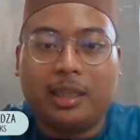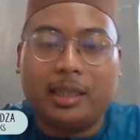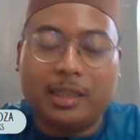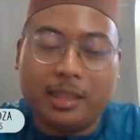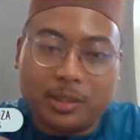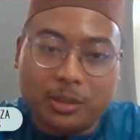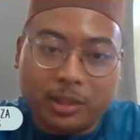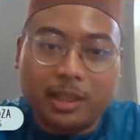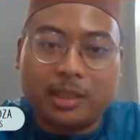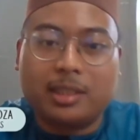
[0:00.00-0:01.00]
and its
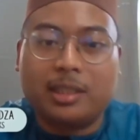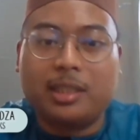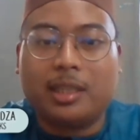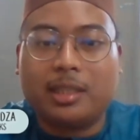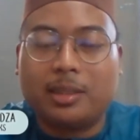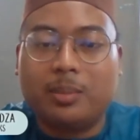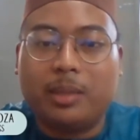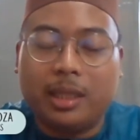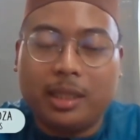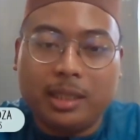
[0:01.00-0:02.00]
contents, it has
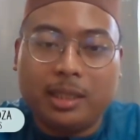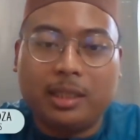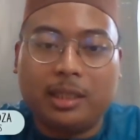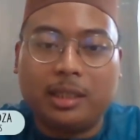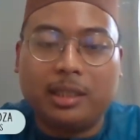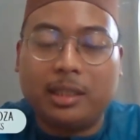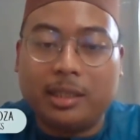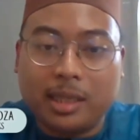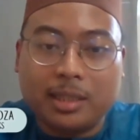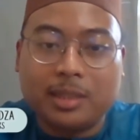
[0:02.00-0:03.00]
many, it
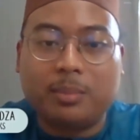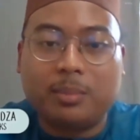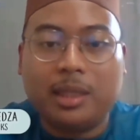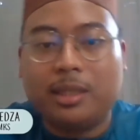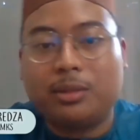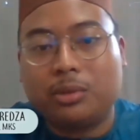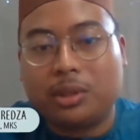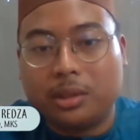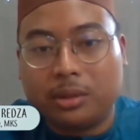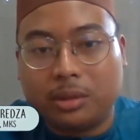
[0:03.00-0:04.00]
addresses many
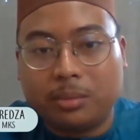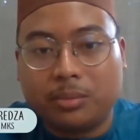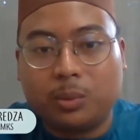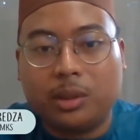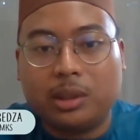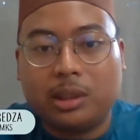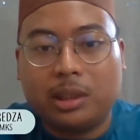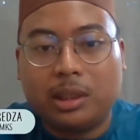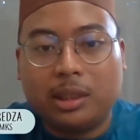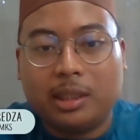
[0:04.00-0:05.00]
social norms which
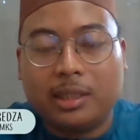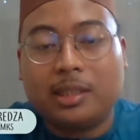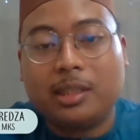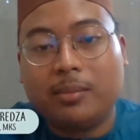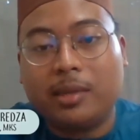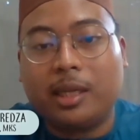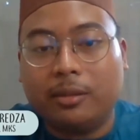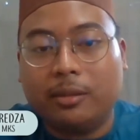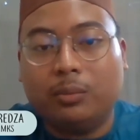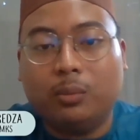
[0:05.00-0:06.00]
seem like
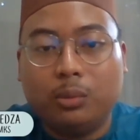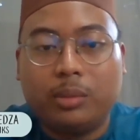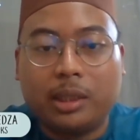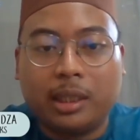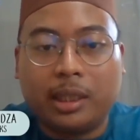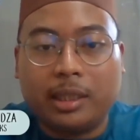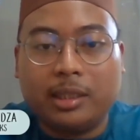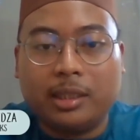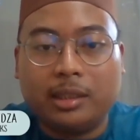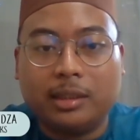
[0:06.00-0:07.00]
women are
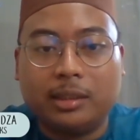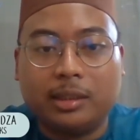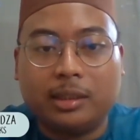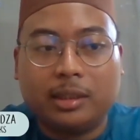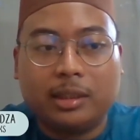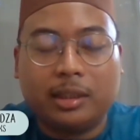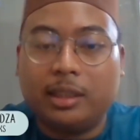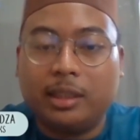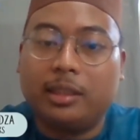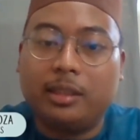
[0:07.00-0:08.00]
at the
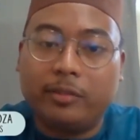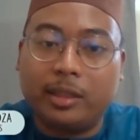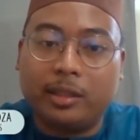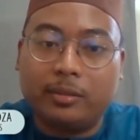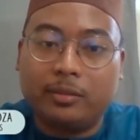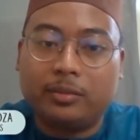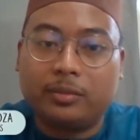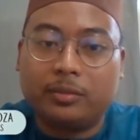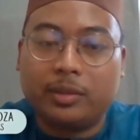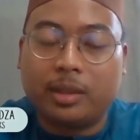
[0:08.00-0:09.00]
negative end.
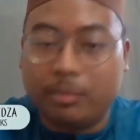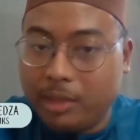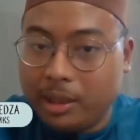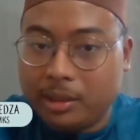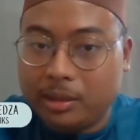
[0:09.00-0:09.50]
But